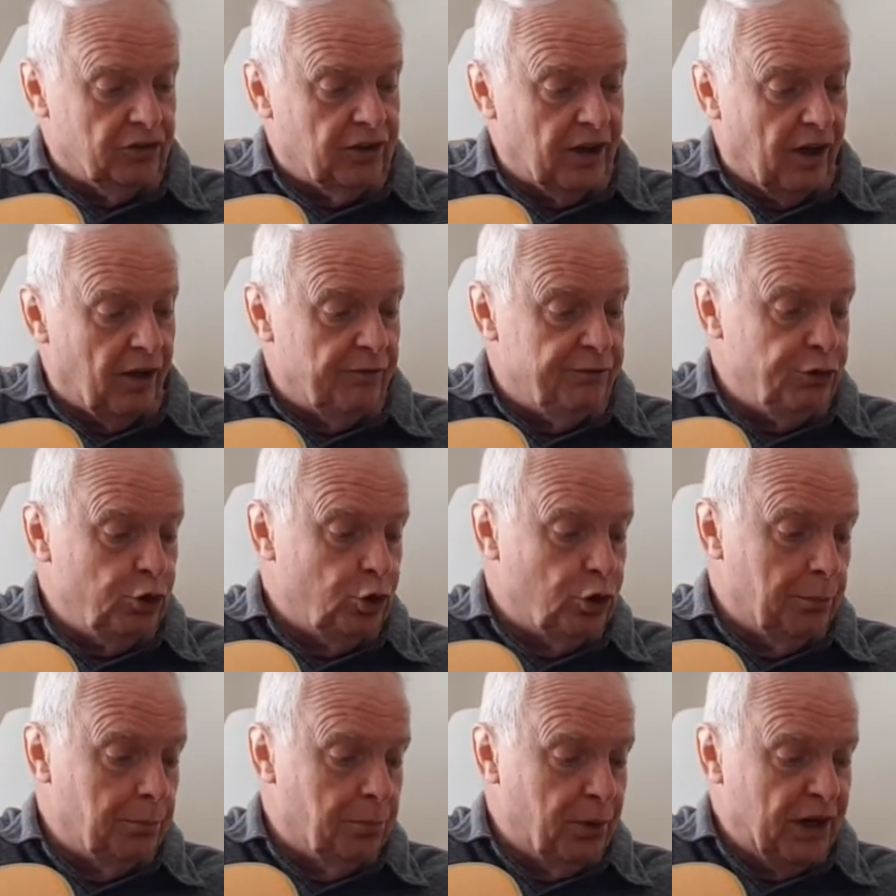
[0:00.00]
Now, if you
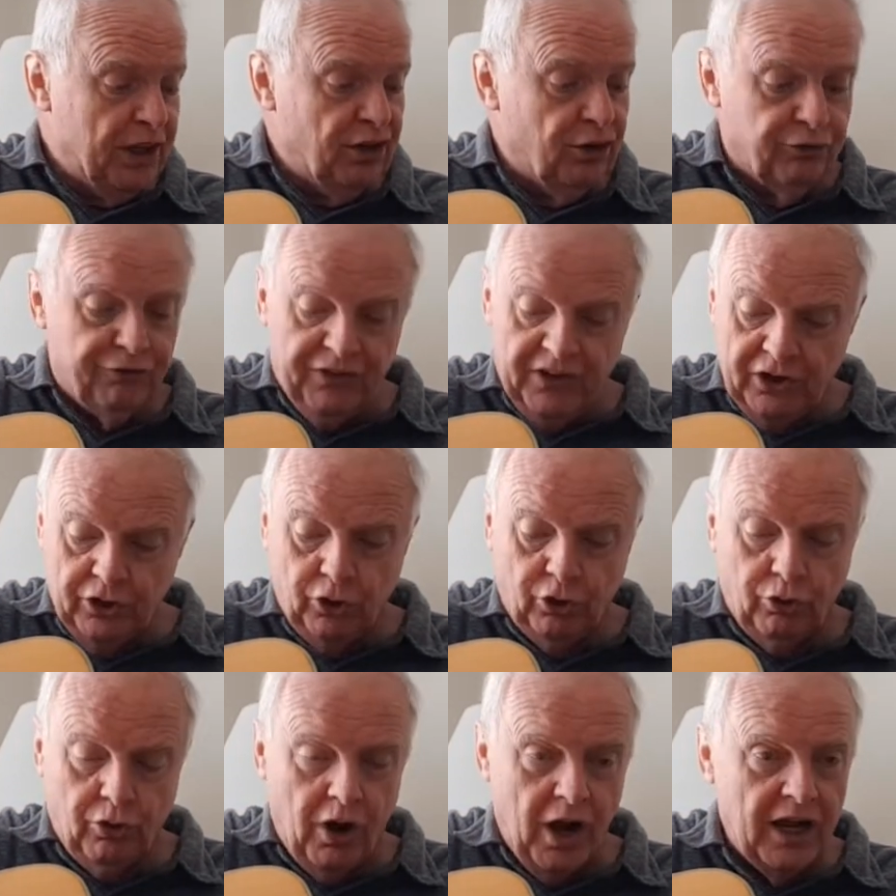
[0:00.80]
can bring your finger
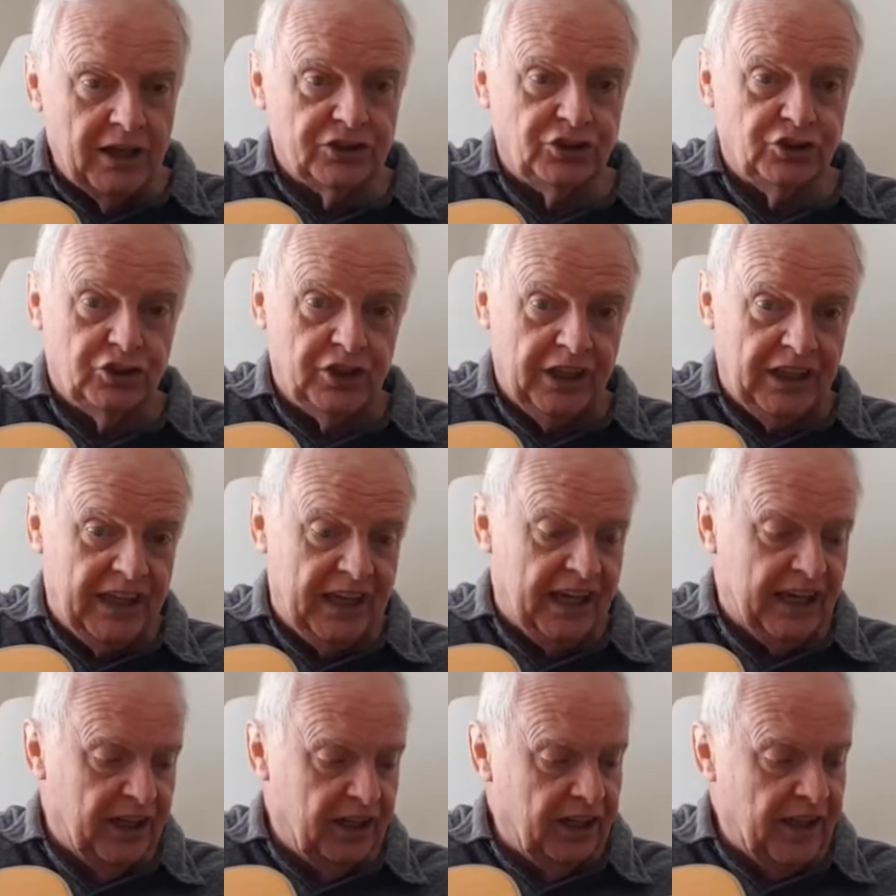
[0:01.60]
across to
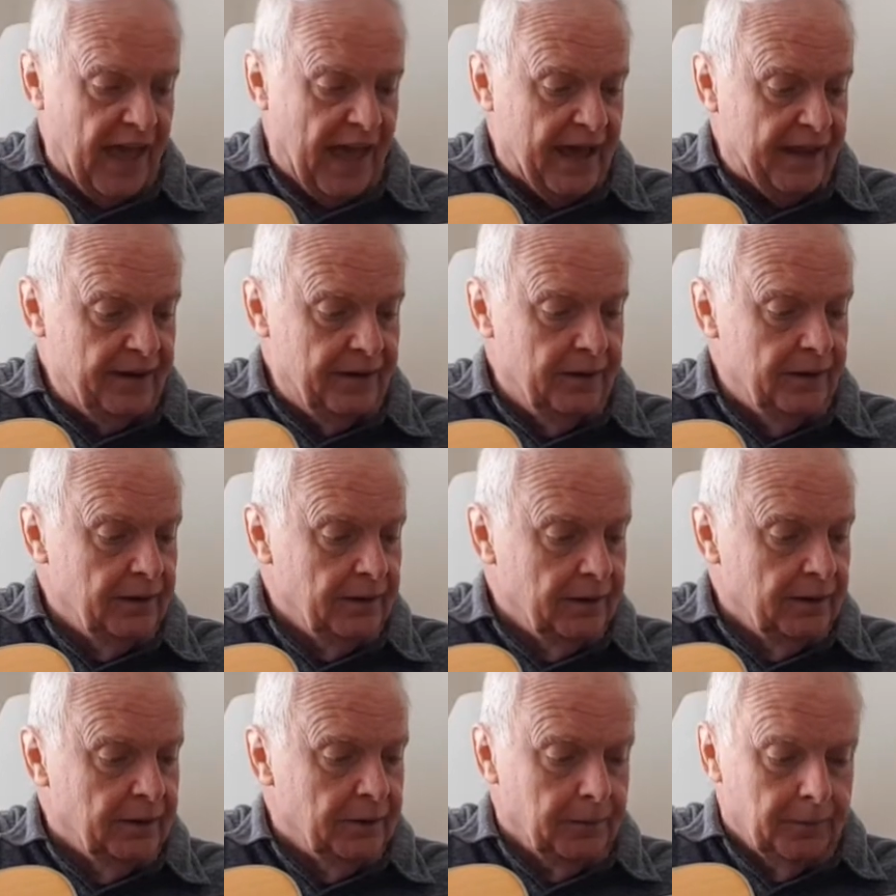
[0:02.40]
kill
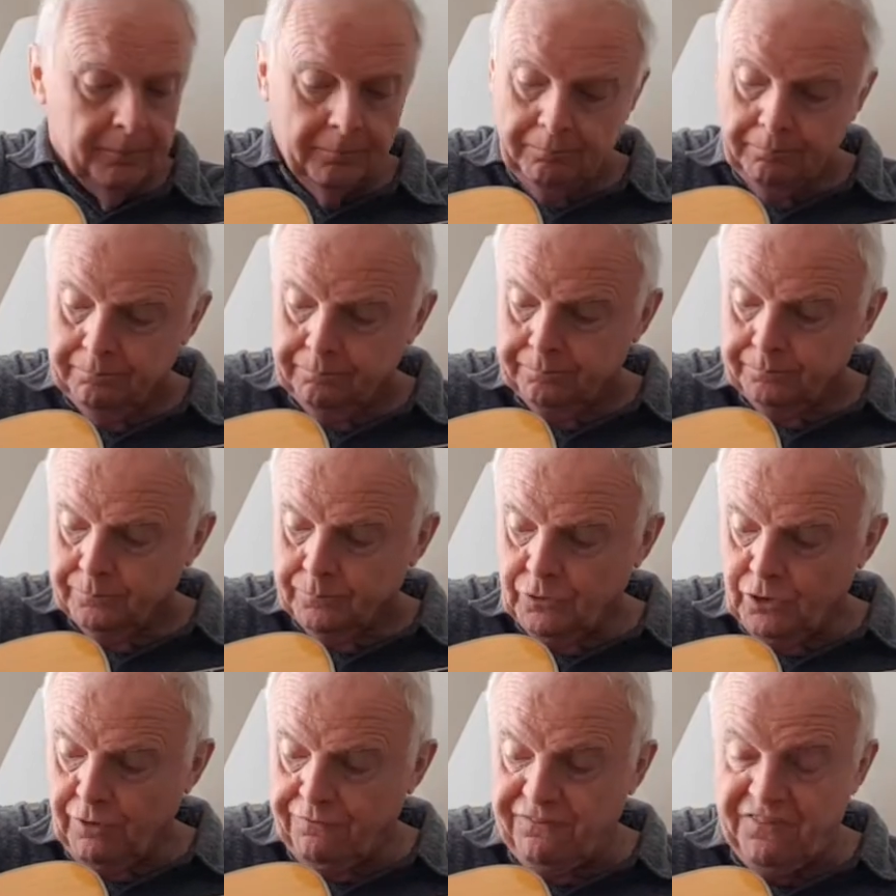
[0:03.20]
that,
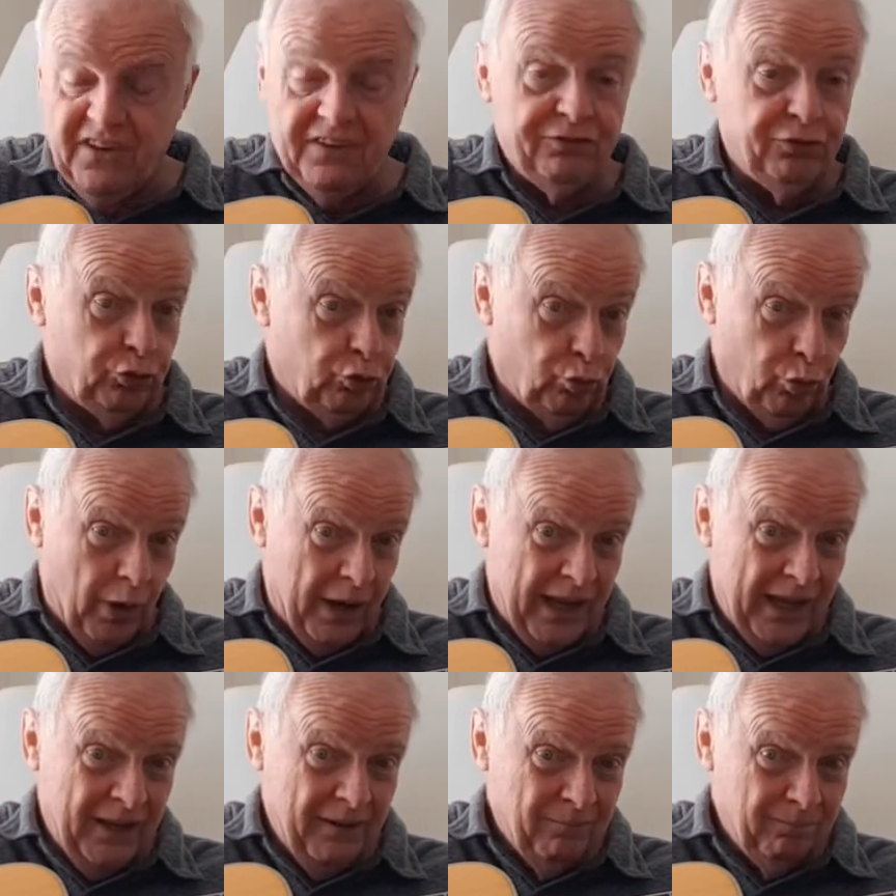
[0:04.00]
the 5th
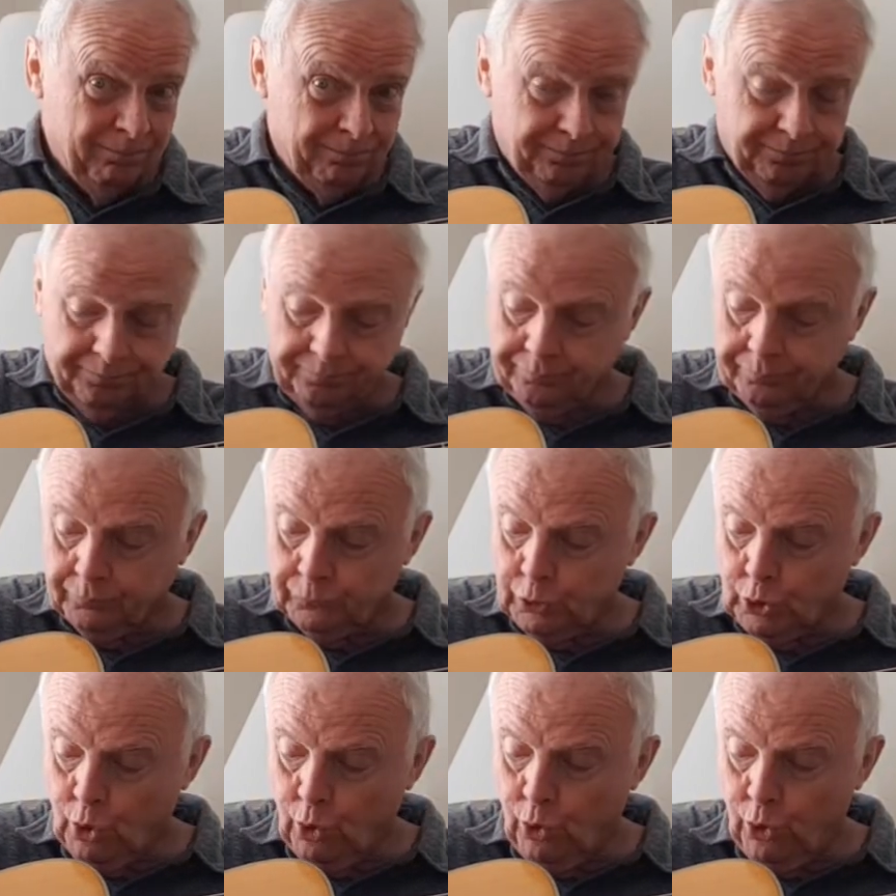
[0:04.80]

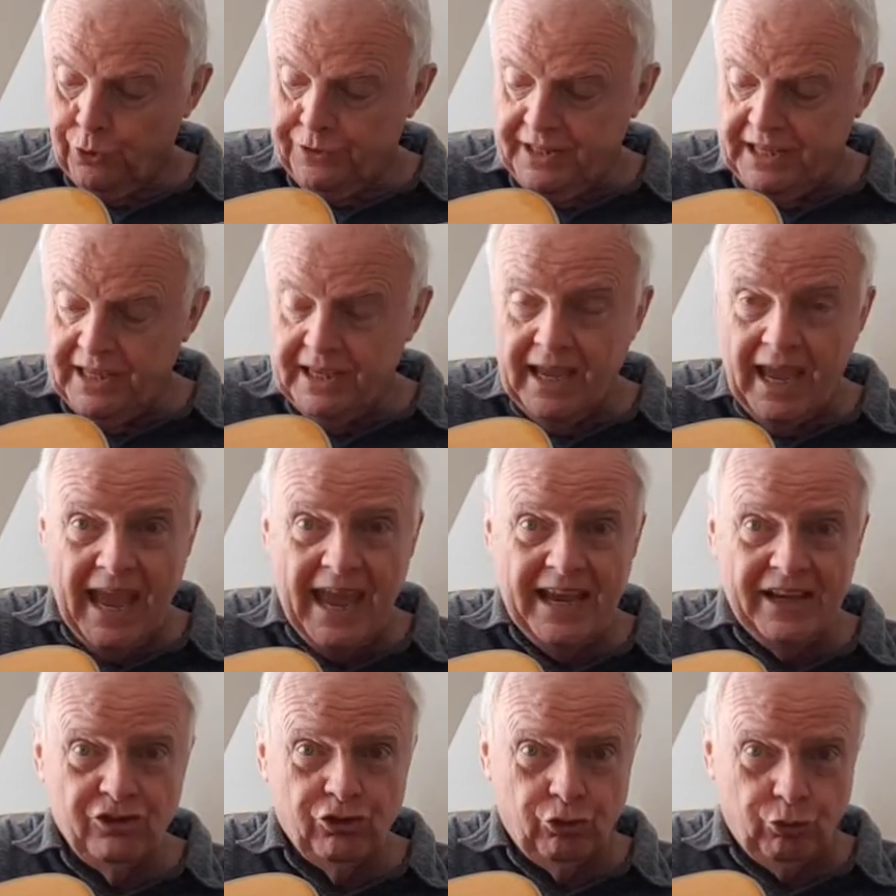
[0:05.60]
string or the
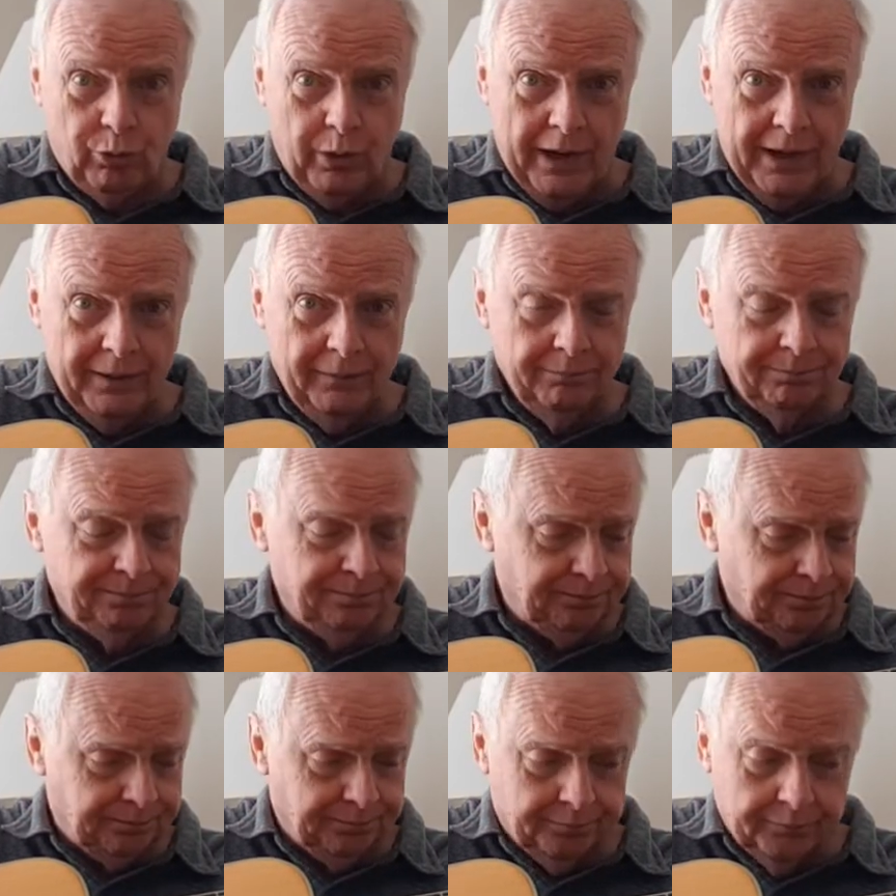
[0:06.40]
A string,
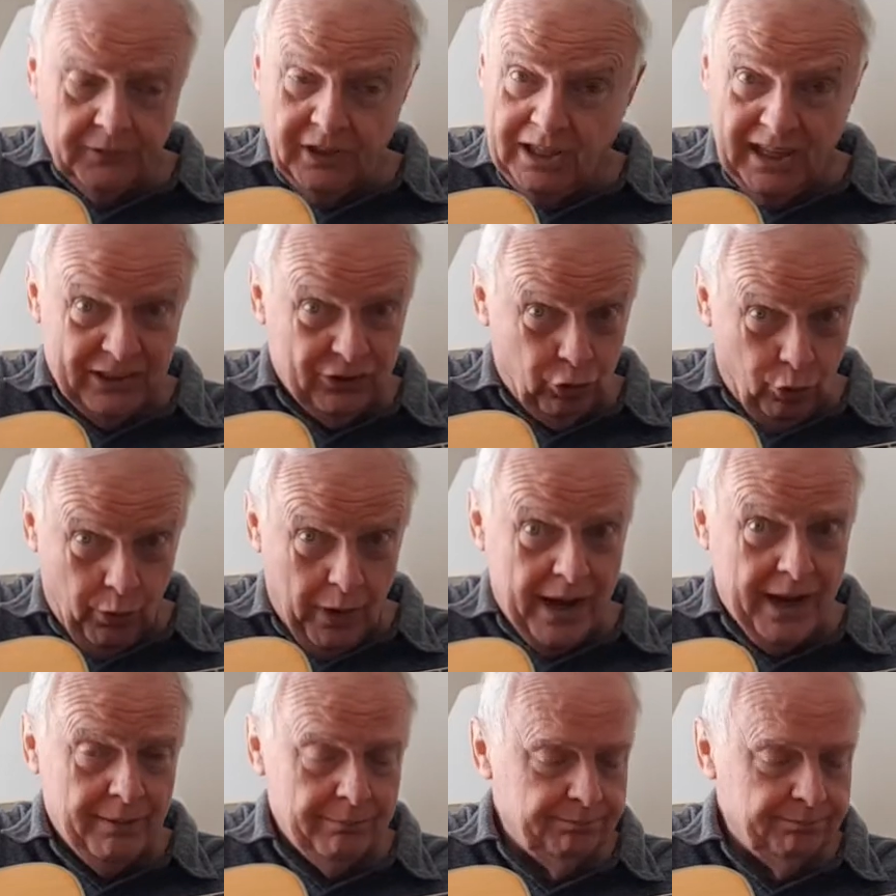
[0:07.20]
that's great.